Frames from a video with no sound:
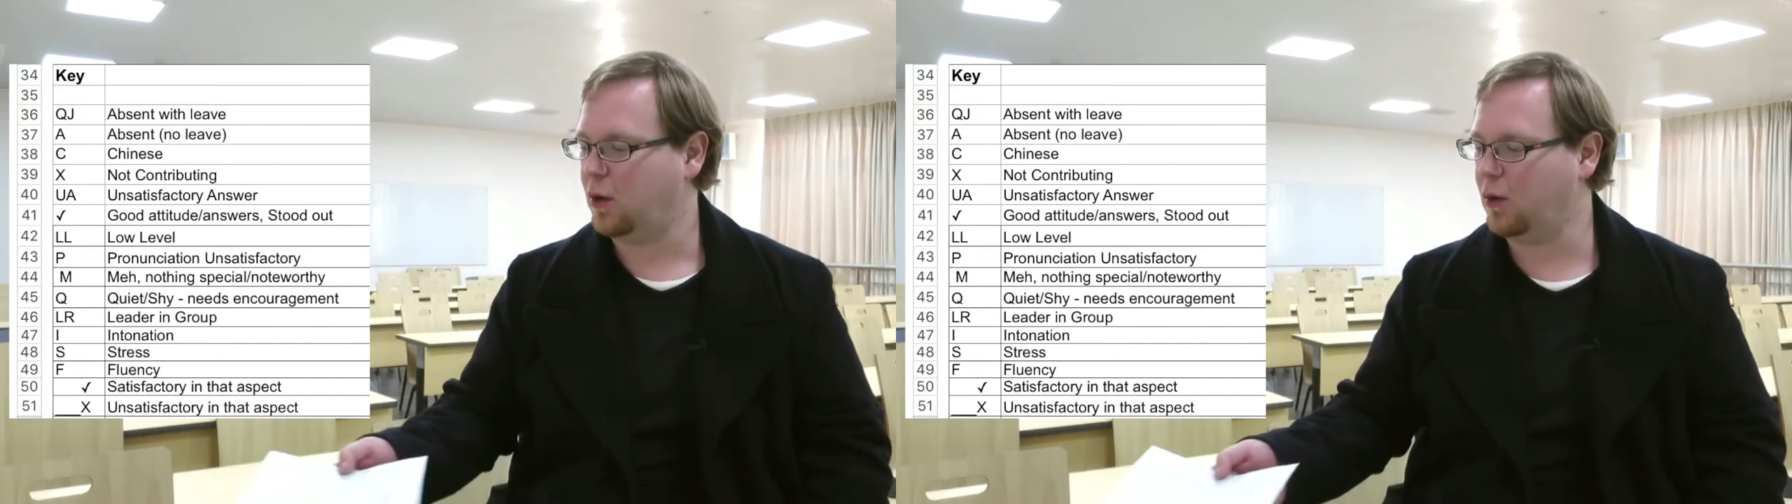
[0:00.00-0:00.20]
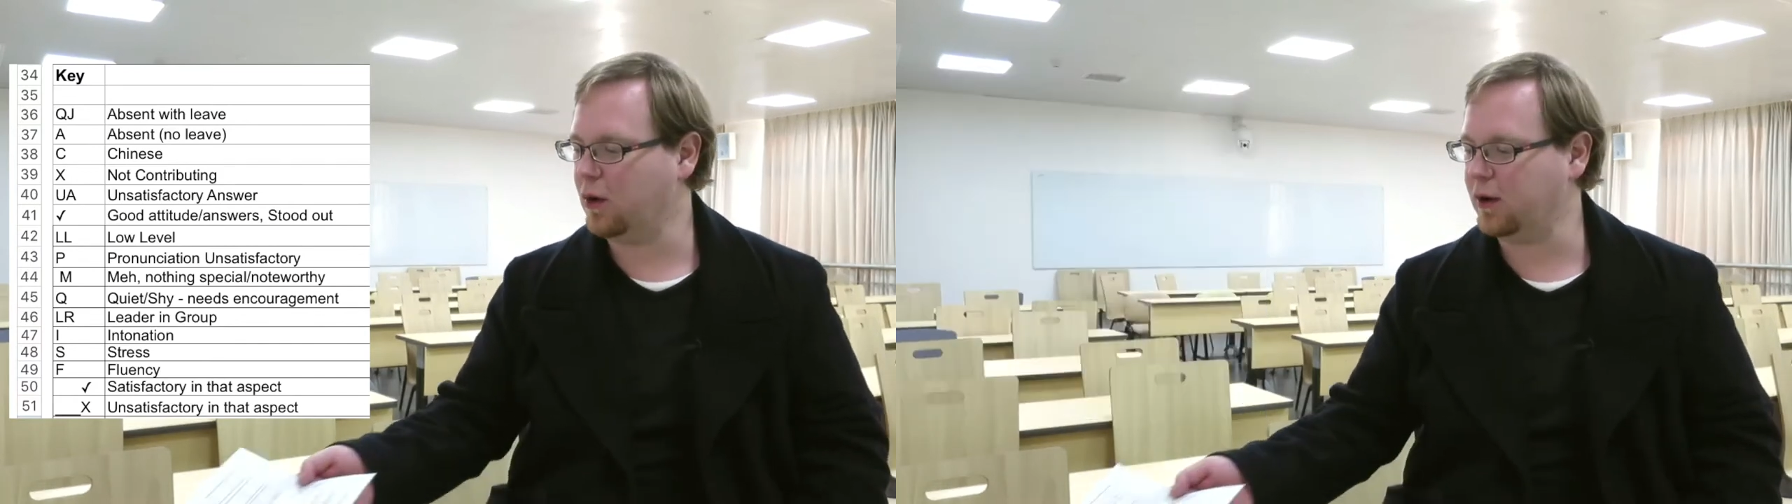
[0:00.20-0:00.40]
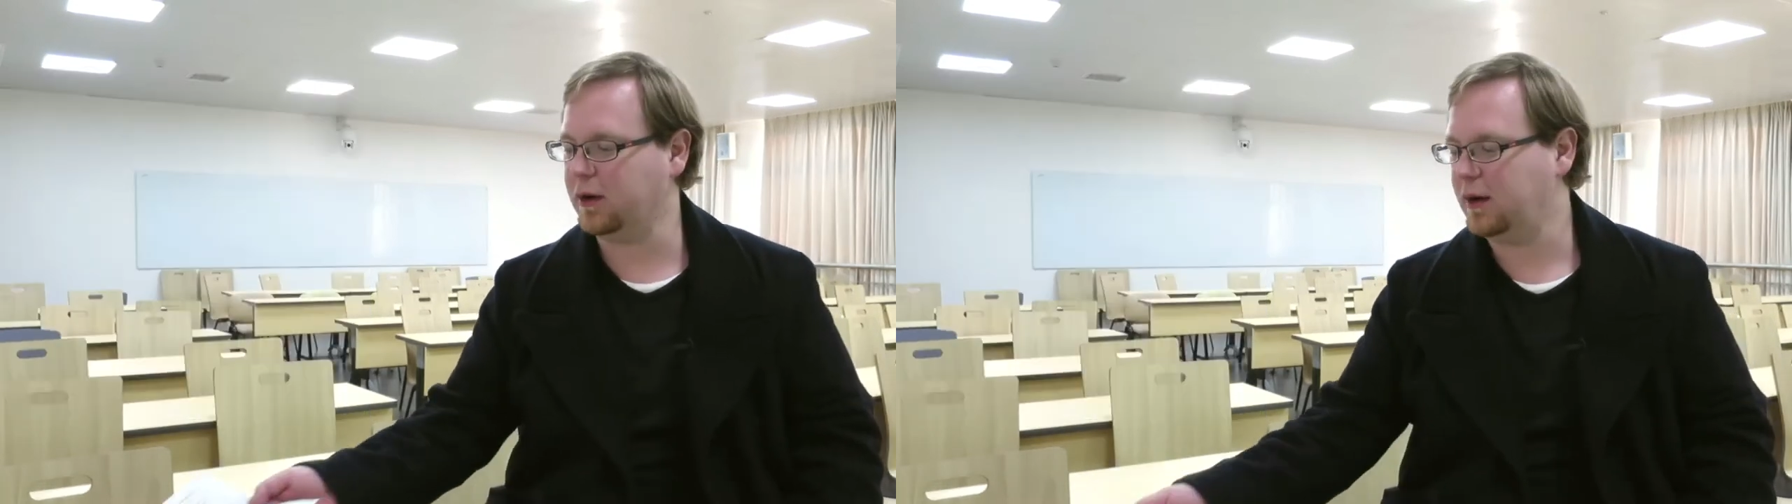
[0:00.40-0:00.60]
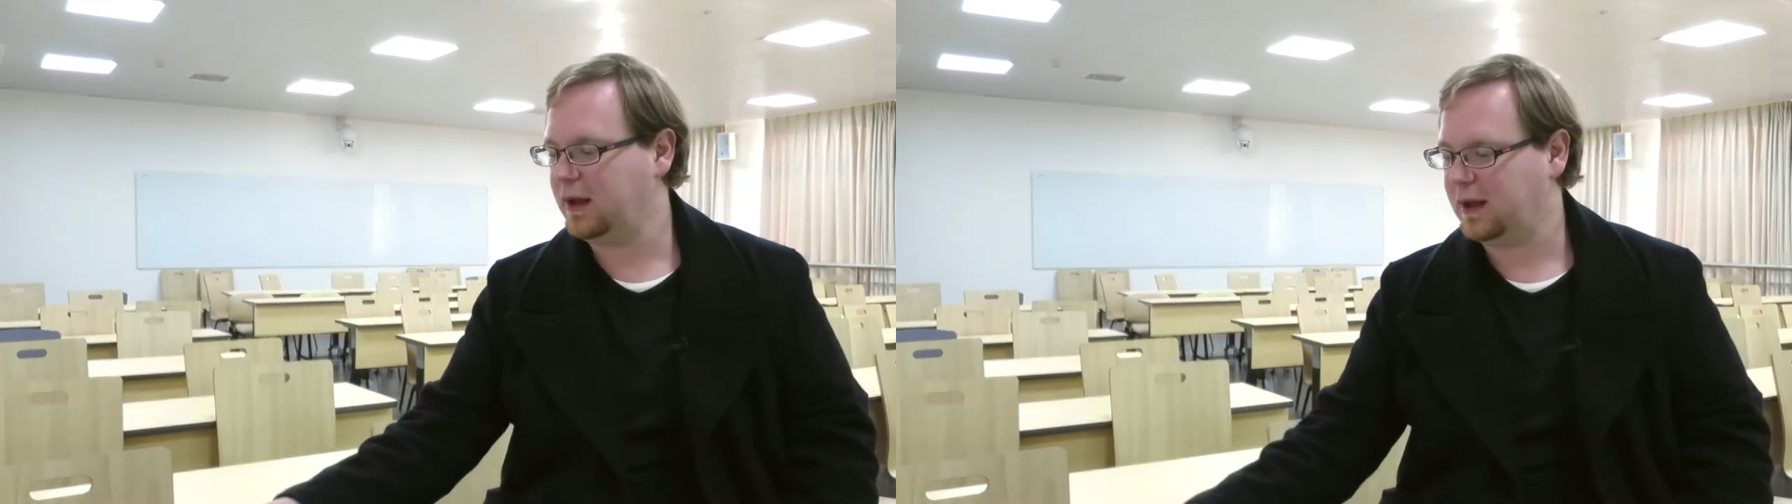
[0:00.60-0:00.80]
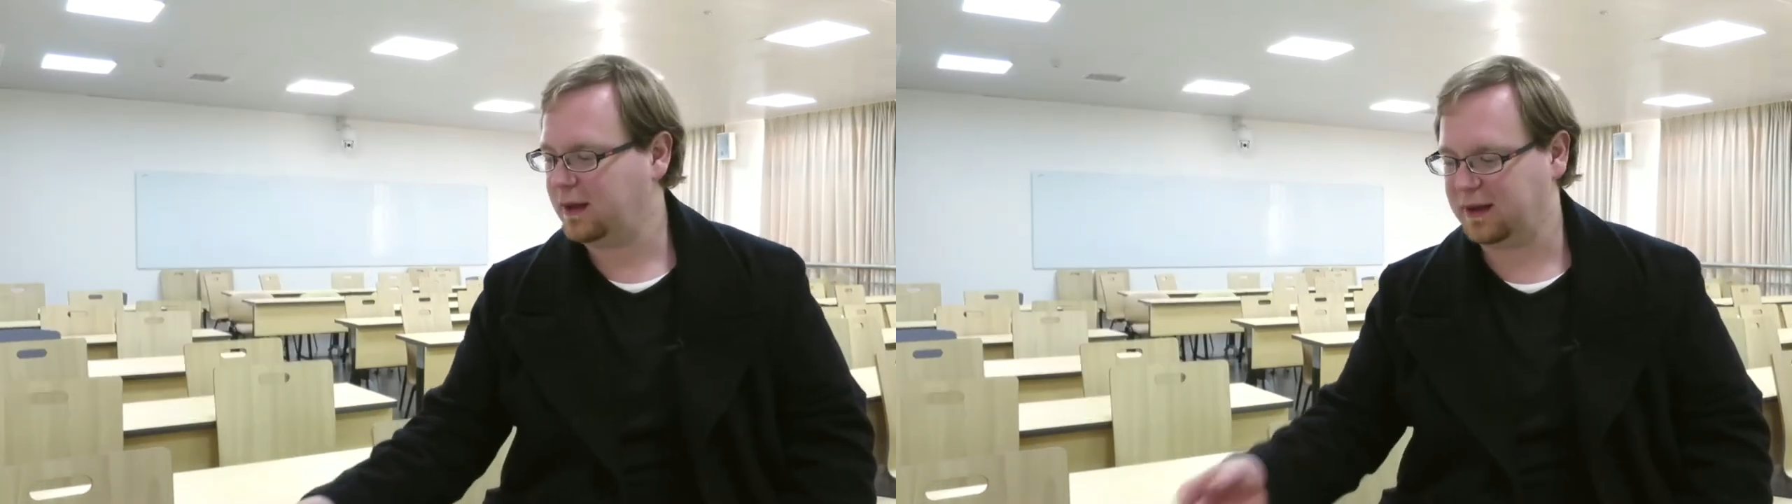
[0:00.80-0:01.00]
or
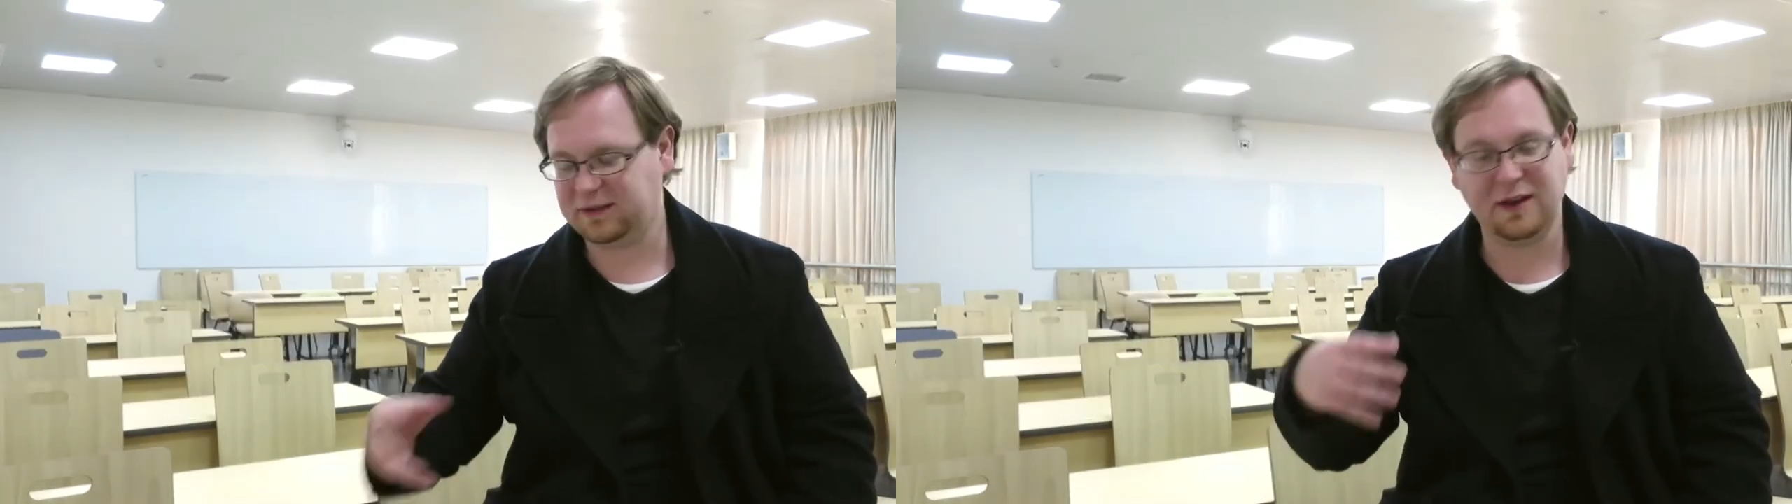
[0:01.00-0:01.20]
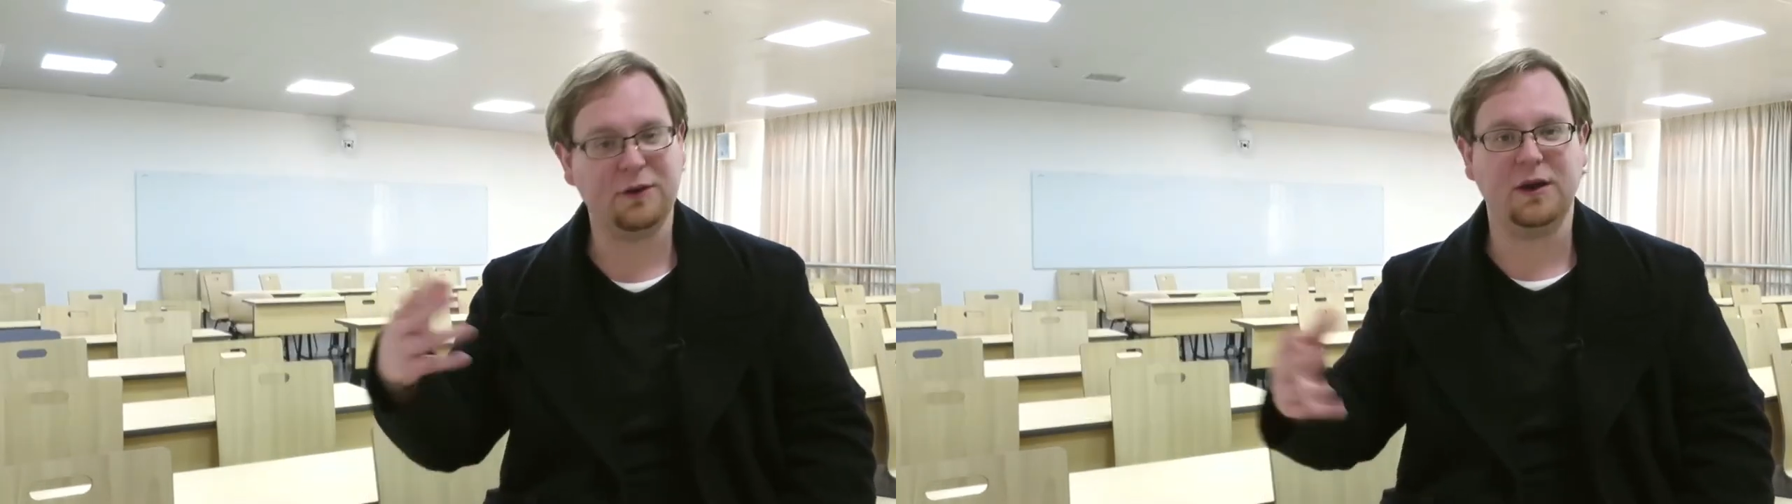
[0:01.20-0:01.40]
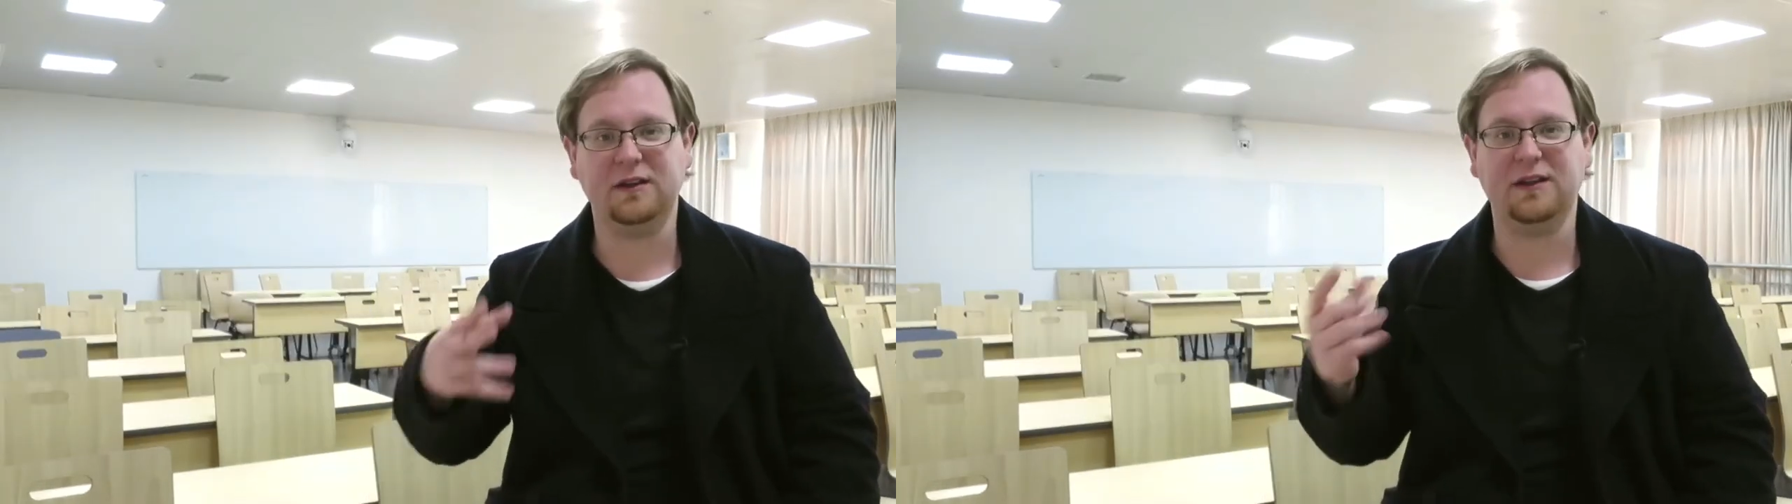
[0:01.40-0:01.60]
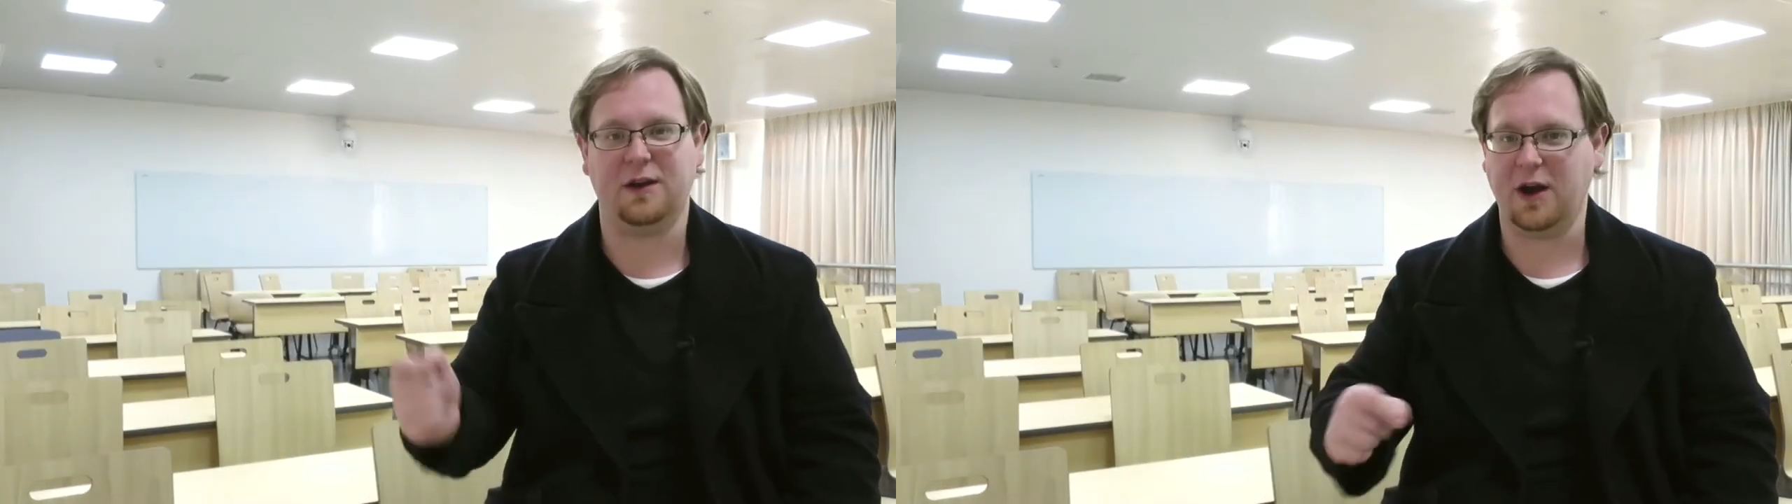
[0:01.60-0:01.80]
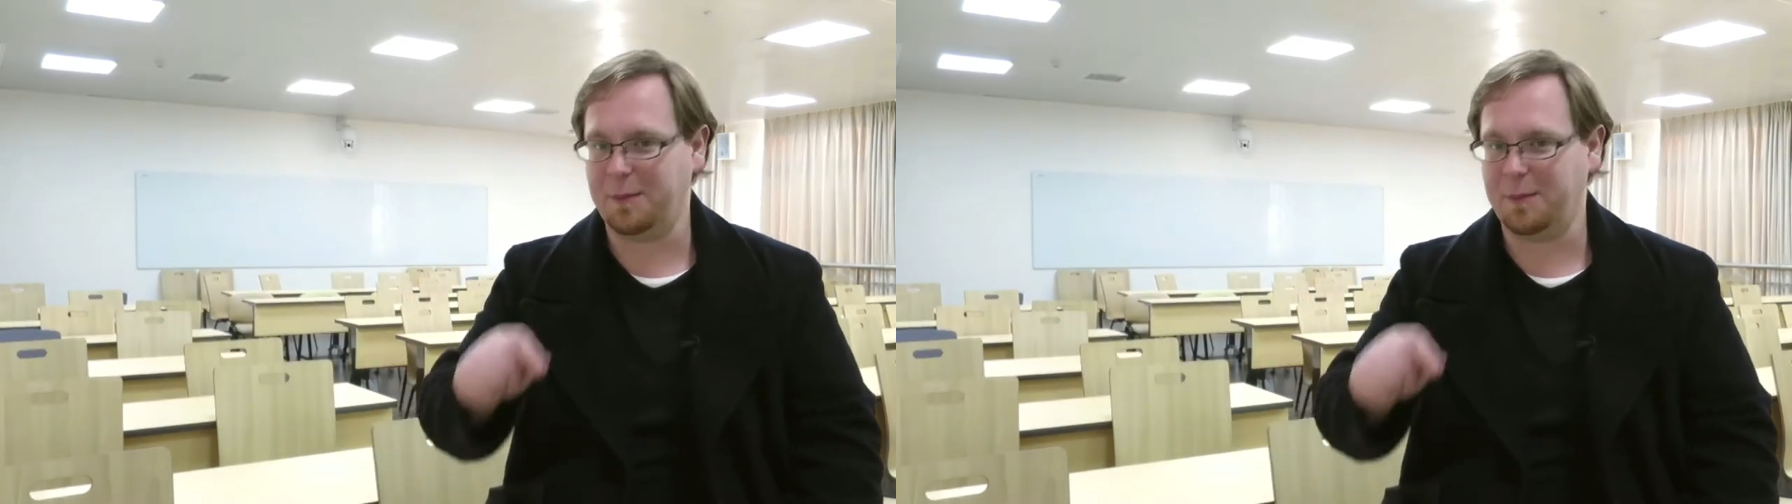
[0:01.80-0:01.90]
et cetera, et cetera.